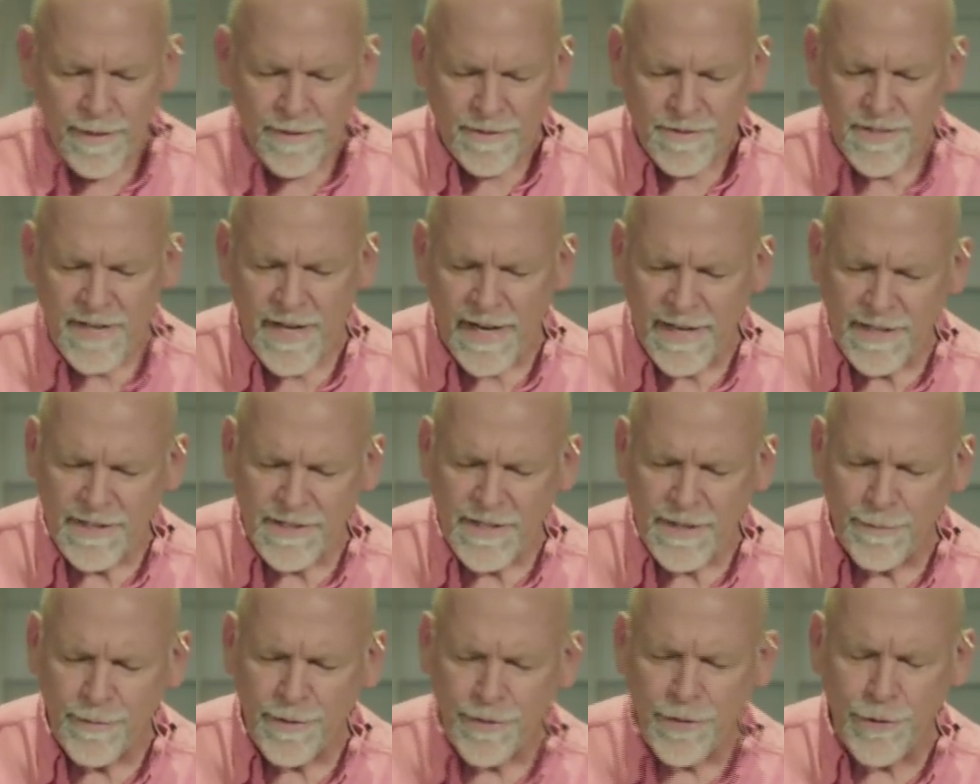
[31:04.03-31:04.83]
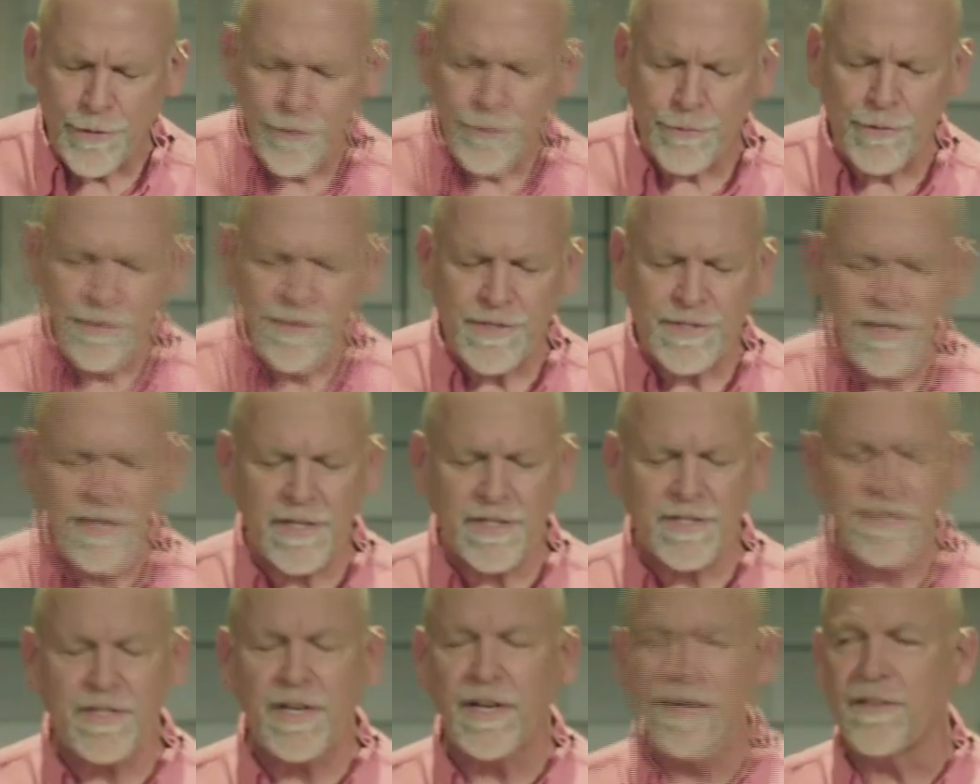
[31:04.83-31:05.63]
2 Timothy
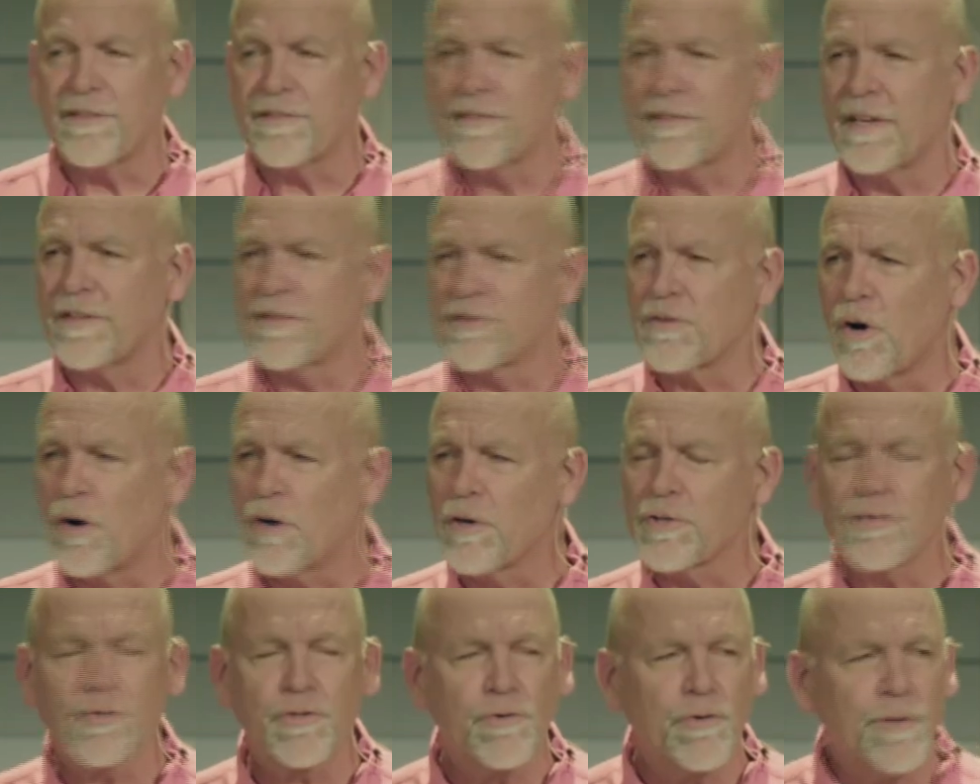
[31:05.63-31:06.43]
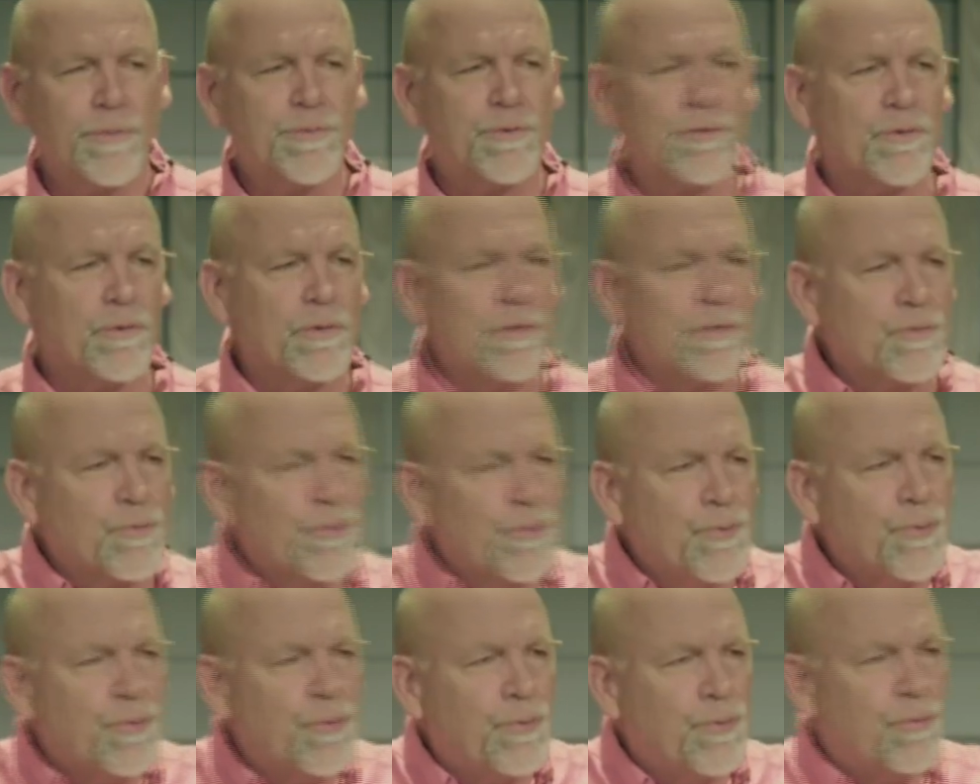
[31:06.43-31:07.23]
3:16 says all scripture is
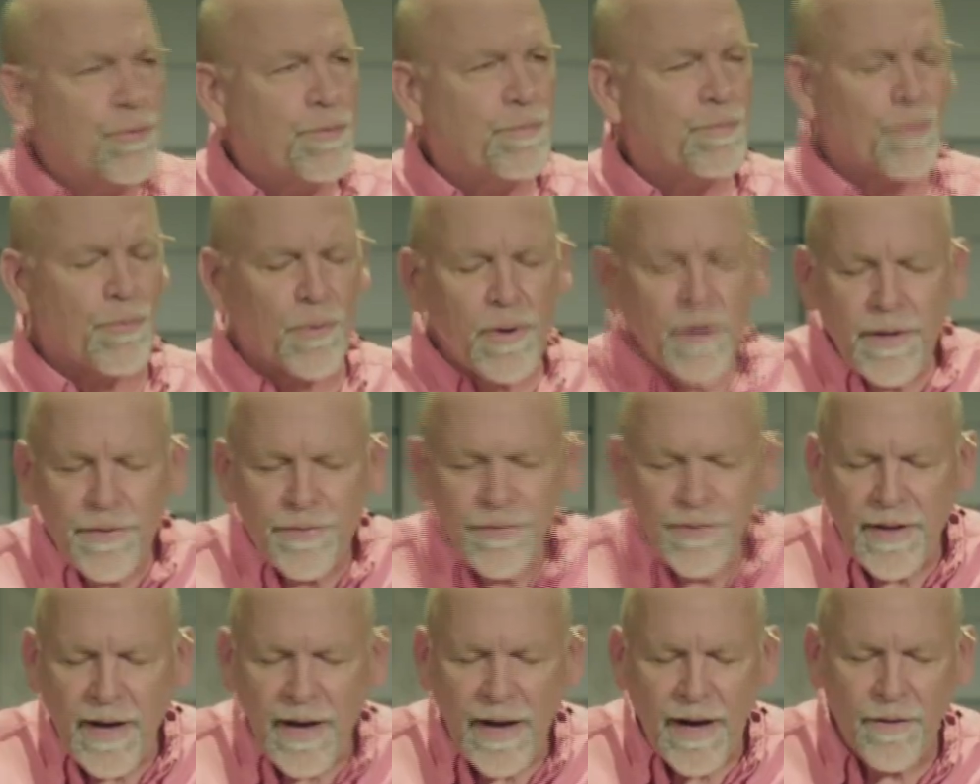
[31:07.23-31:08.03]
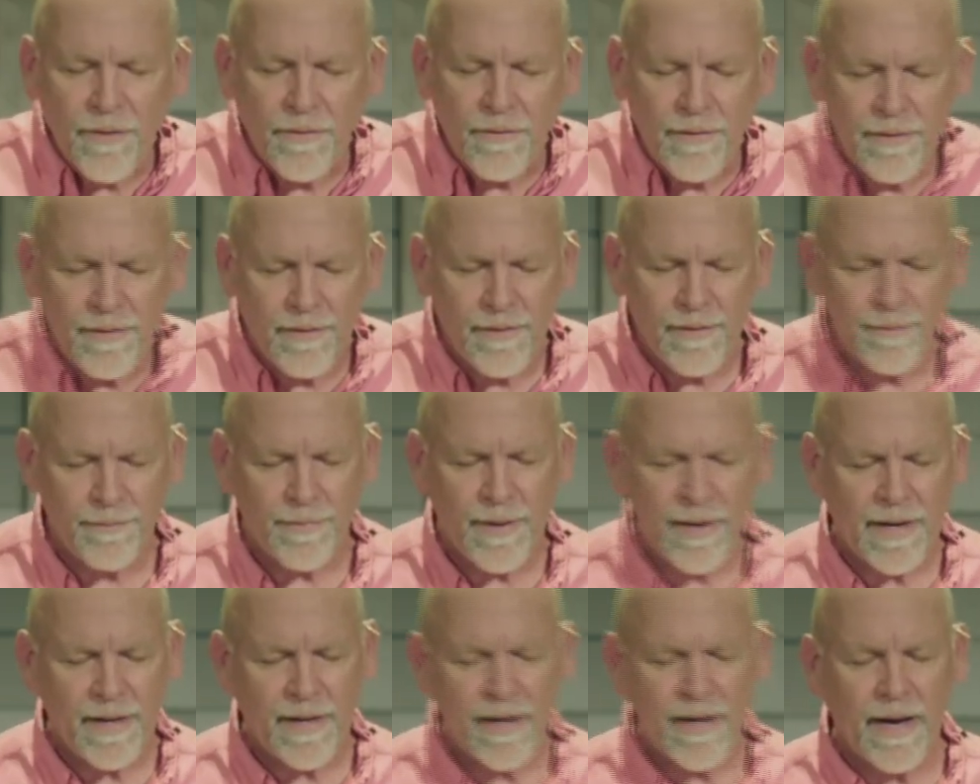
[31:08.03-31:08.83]
breathed out
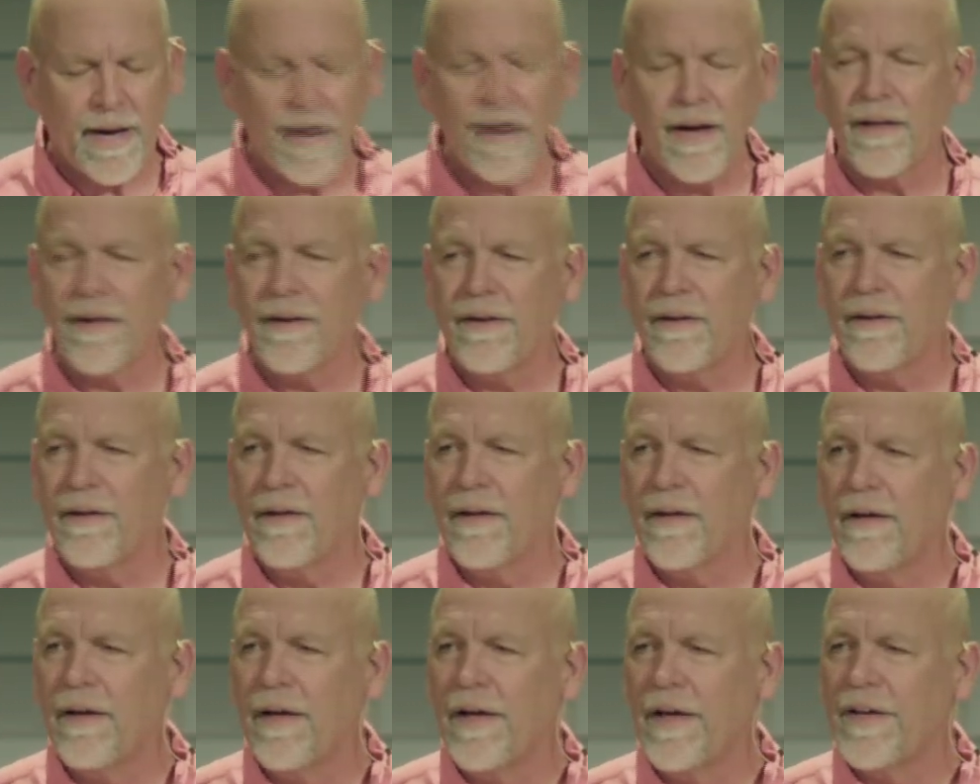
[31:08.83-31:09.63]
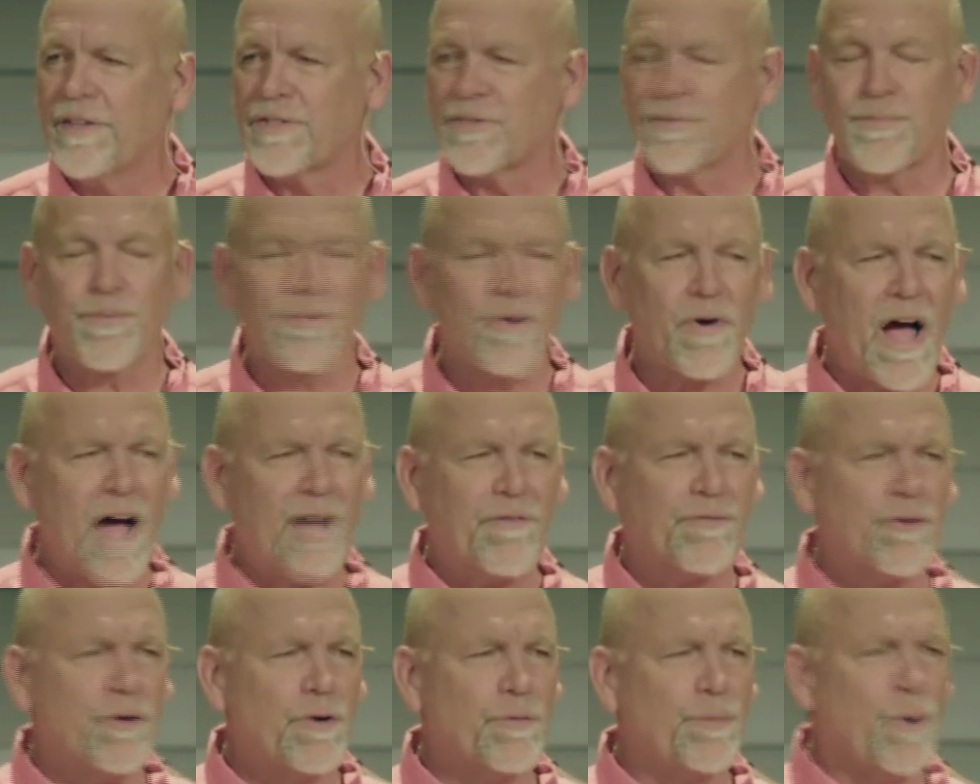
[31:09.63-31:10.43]
by God. It's
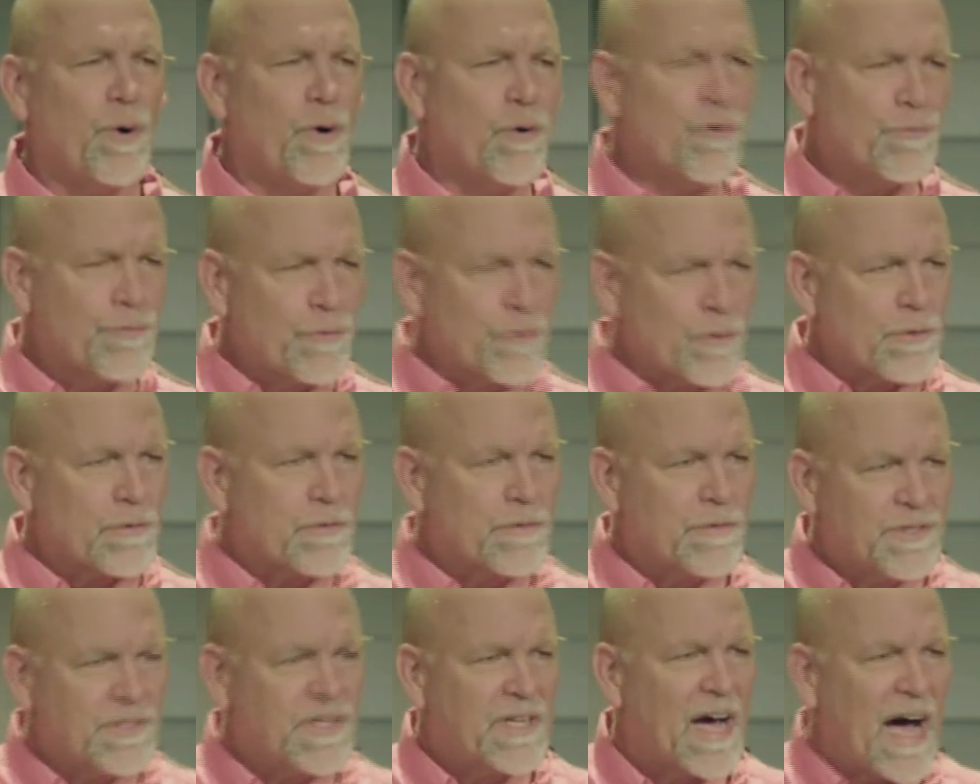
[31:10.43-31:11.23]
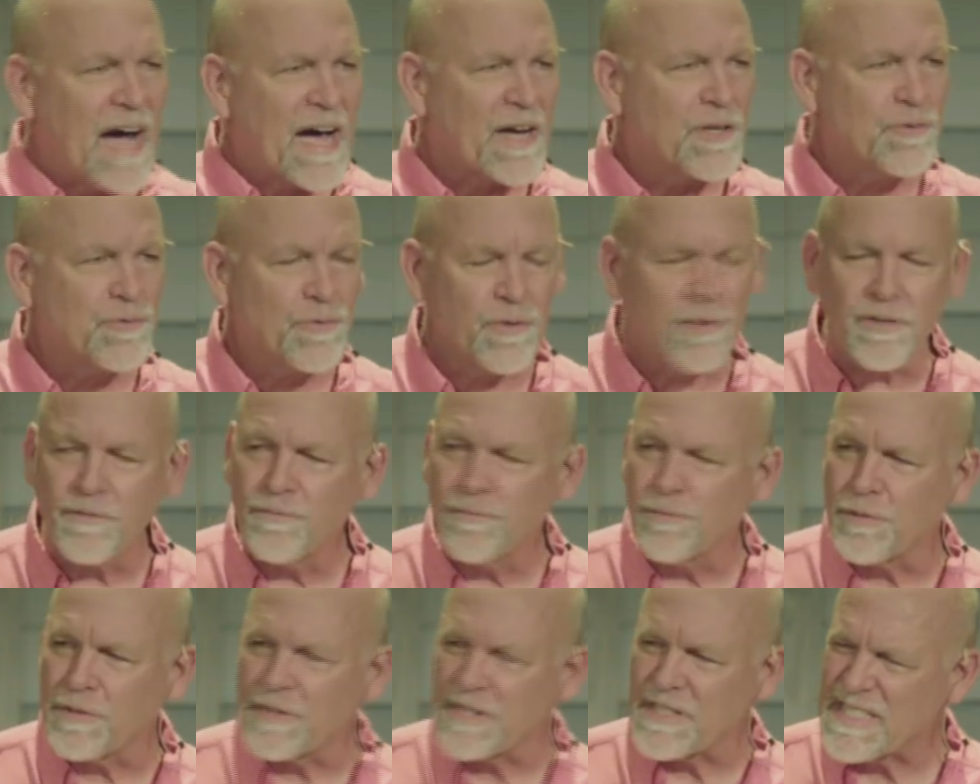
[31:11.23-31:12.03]
profitable for doctrine,
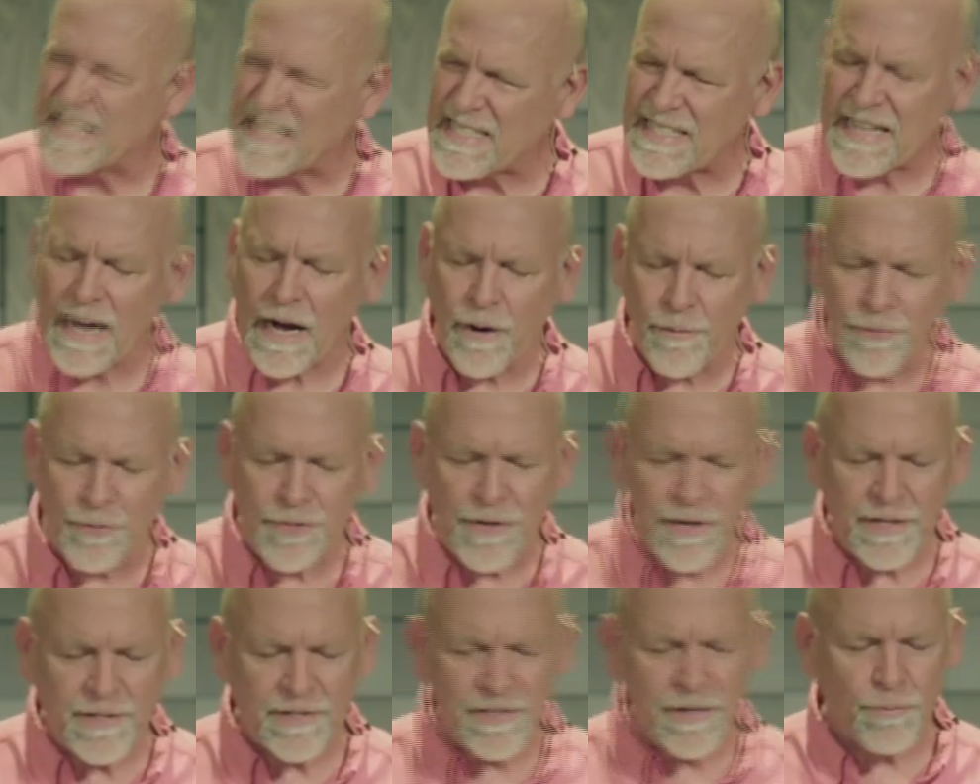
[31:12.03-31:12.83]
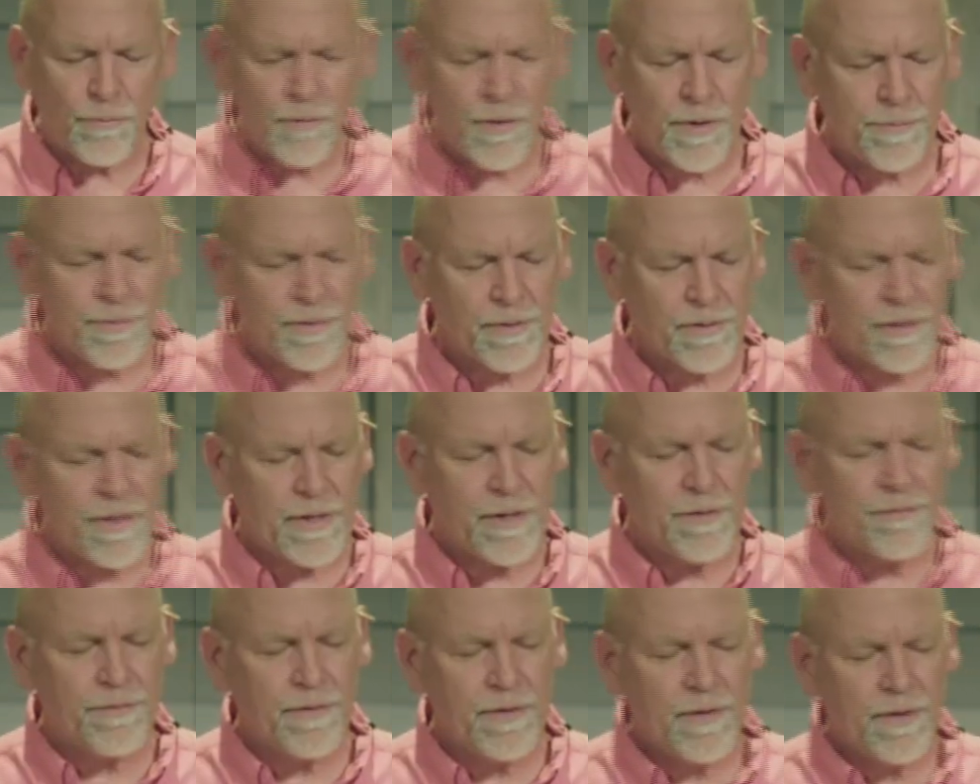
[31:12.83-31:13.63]
for the stout things that we believe.